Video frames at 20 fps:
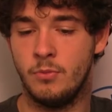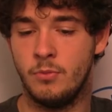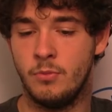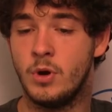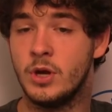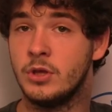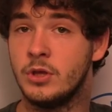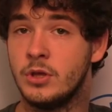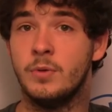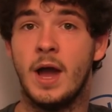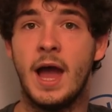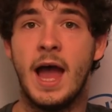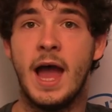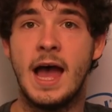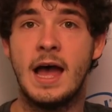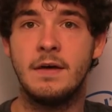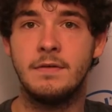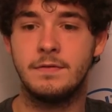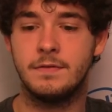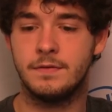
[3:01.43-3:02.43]
what you
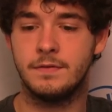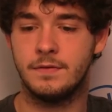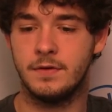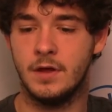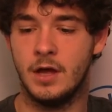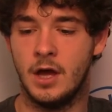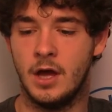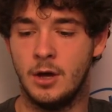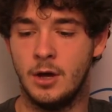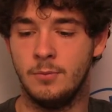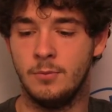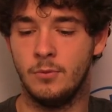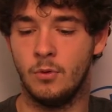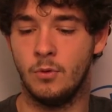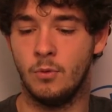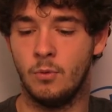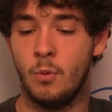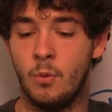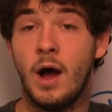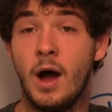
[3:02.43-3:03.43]
have, um,
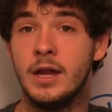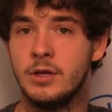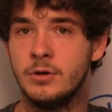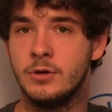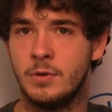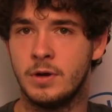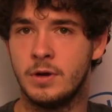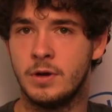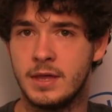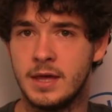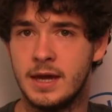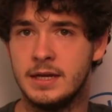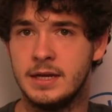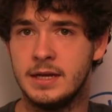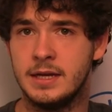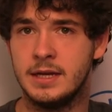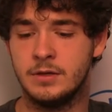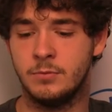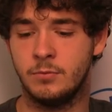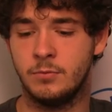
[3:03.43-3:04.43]
why you want the
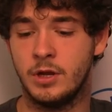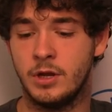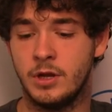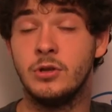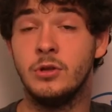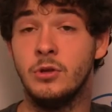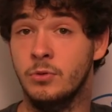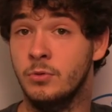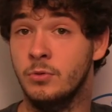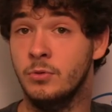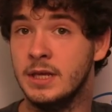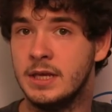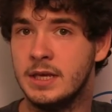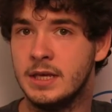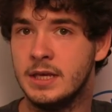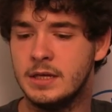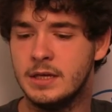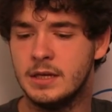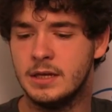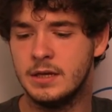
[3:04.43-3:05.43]
idea, what you
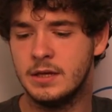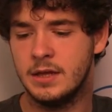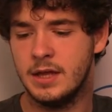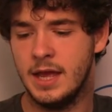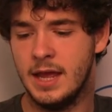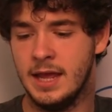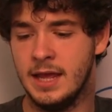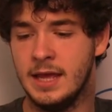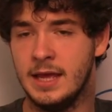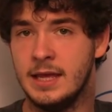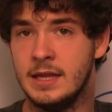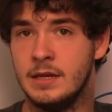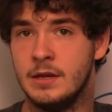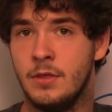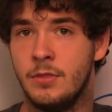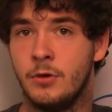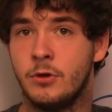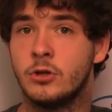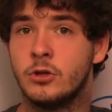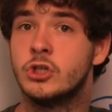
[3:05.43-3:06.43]
need, and
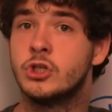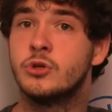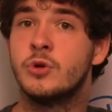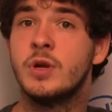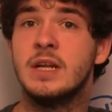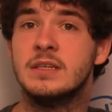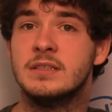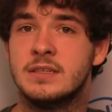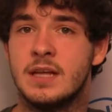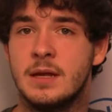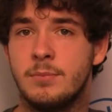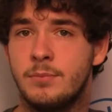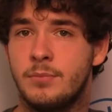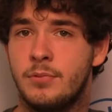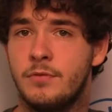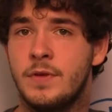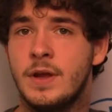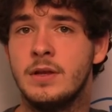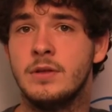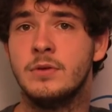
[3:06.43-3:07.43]
the constraints that
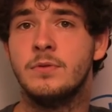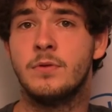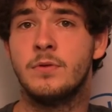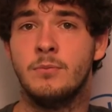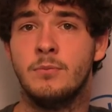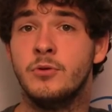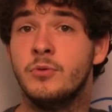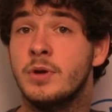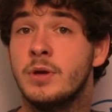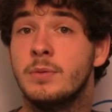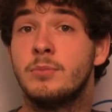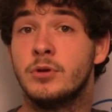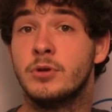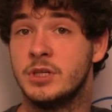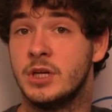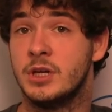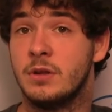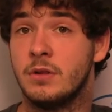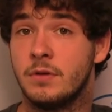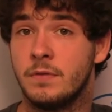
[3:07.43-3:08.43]
prevent you from doing
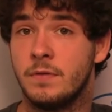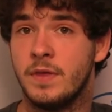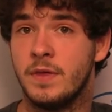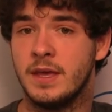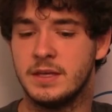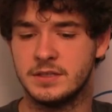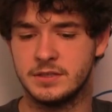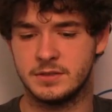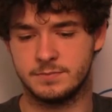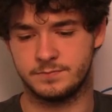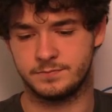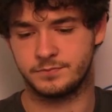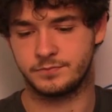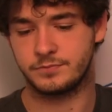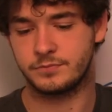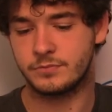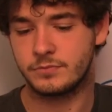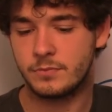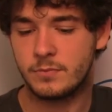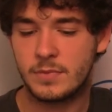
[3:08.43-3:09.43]
particular things.
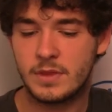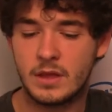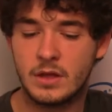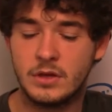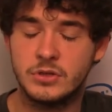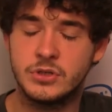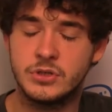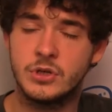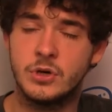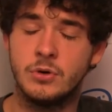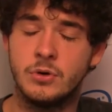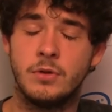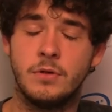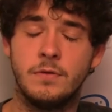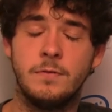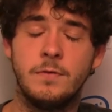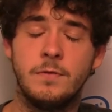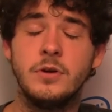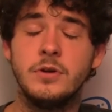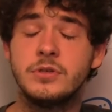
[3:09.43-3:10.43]
So
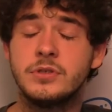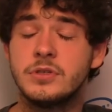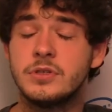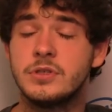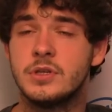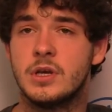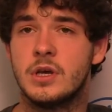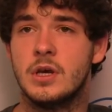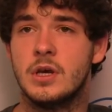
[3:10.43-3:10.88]
the first